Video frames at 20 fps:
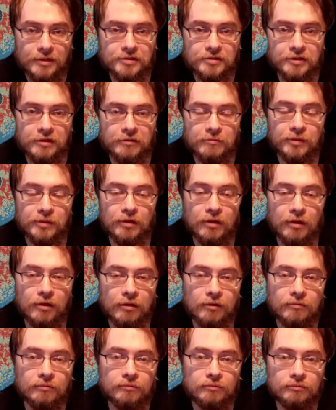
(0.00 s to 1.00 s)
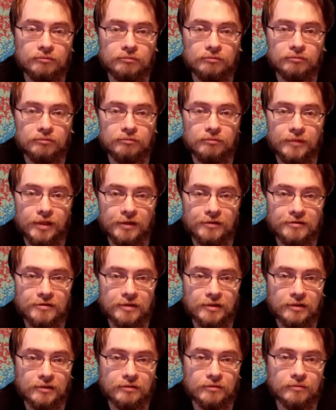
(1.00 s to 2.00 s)
they've been gone,
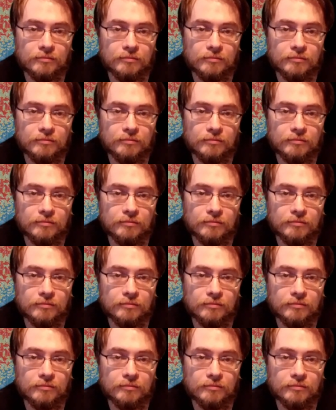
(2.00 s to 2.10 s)
extinct.